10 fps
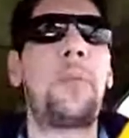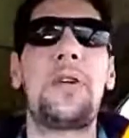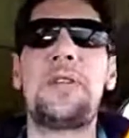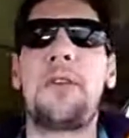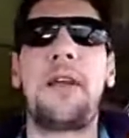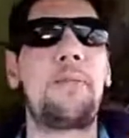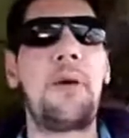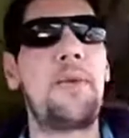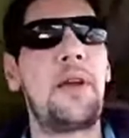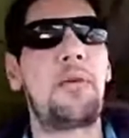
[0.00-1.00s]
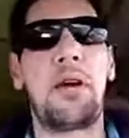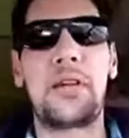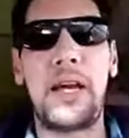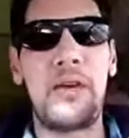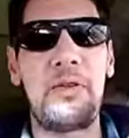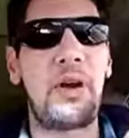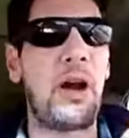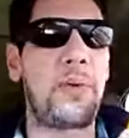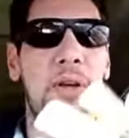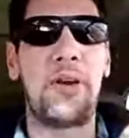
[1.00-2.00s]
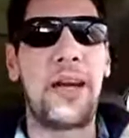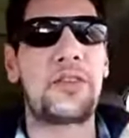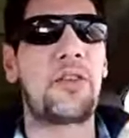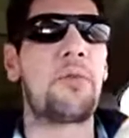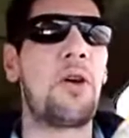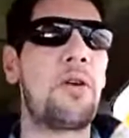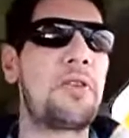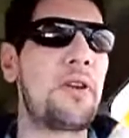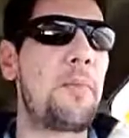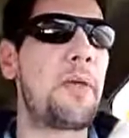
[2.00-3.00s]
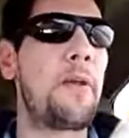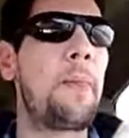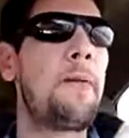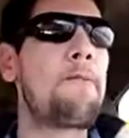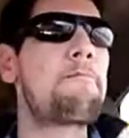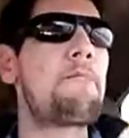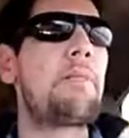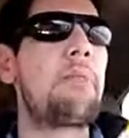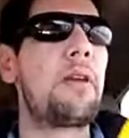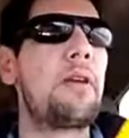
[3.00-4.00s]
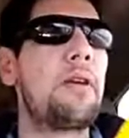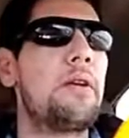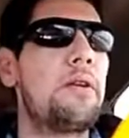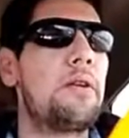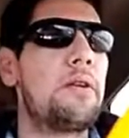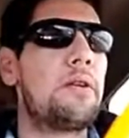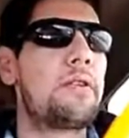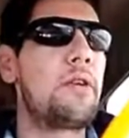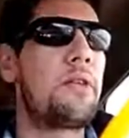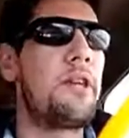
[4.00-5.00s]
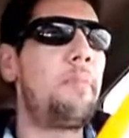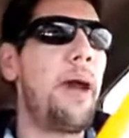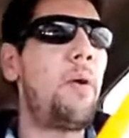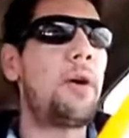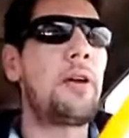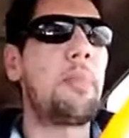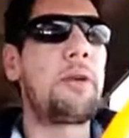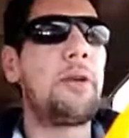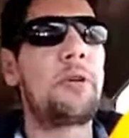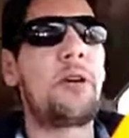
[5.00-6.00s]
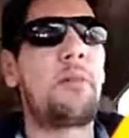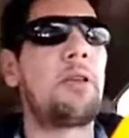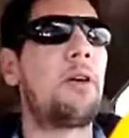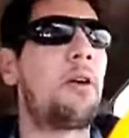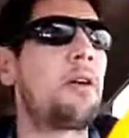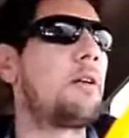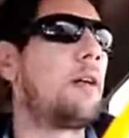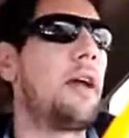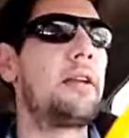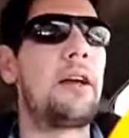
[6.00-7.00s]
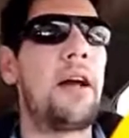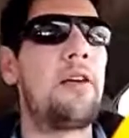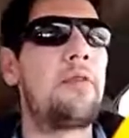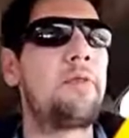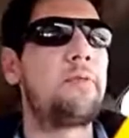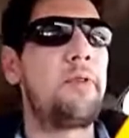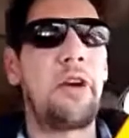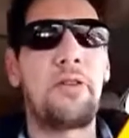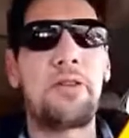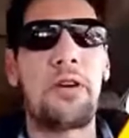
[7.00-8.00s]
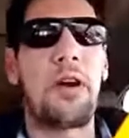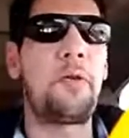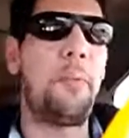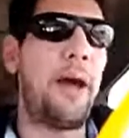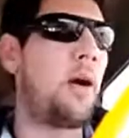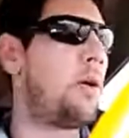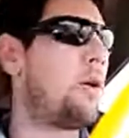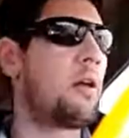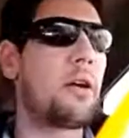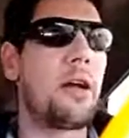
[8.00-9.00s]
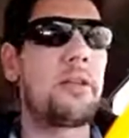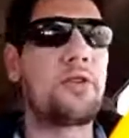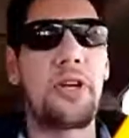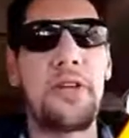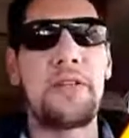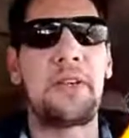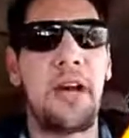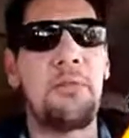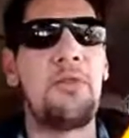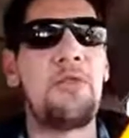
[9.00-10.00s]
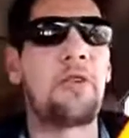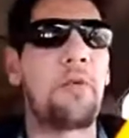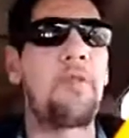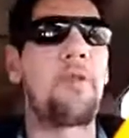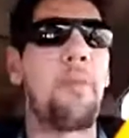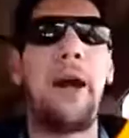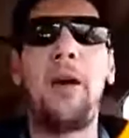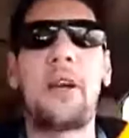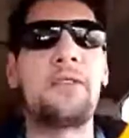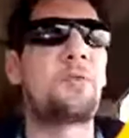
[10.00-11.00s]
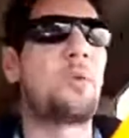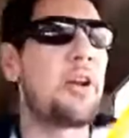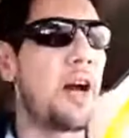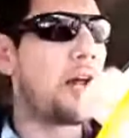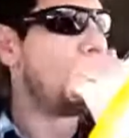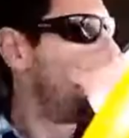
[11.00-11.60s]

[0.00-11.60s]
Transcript: So like maybe they were on county property or next to the road or something. So the power company would come along and kind of, turn off the power or cut the trees and kind of move it away from the power lines or whatnot.